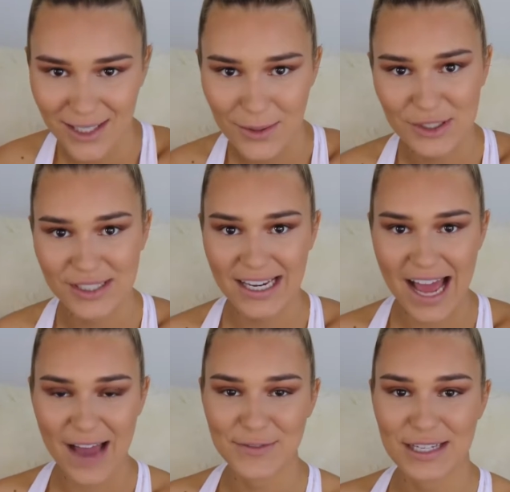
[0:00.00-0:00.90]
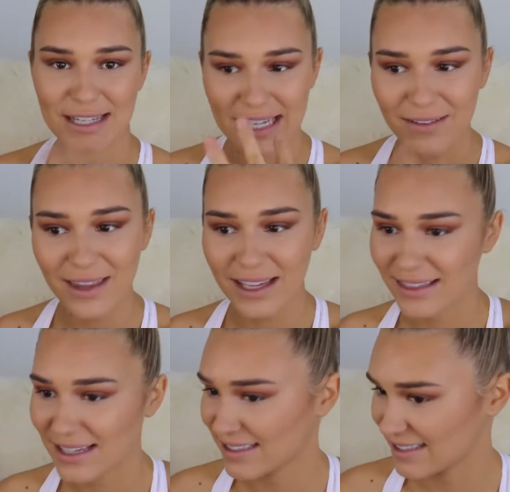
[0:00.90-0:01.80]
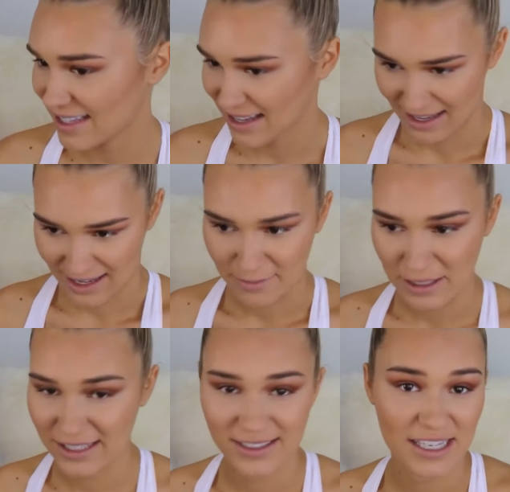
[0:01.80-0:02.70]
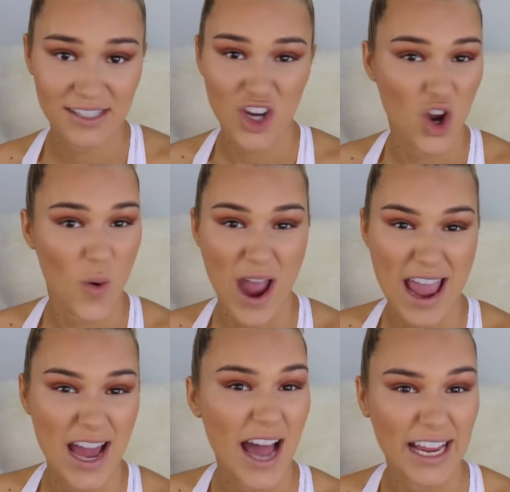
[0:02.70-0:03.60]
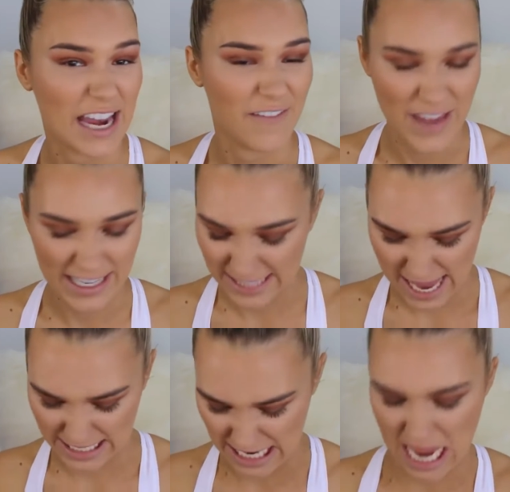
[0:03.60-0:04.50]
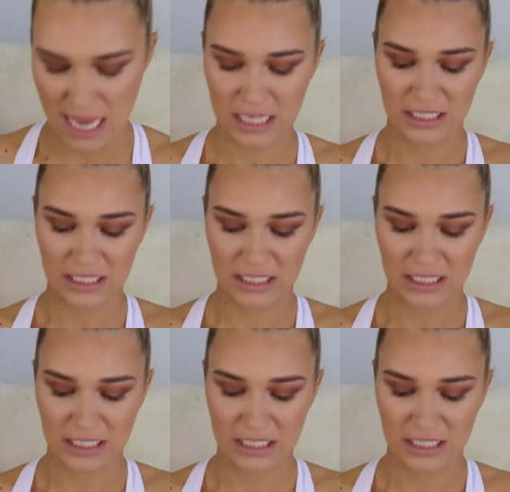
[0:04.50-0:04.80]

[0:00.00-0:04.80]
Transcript: So we're just gonna have to leave it like this because there's no way I can fix it.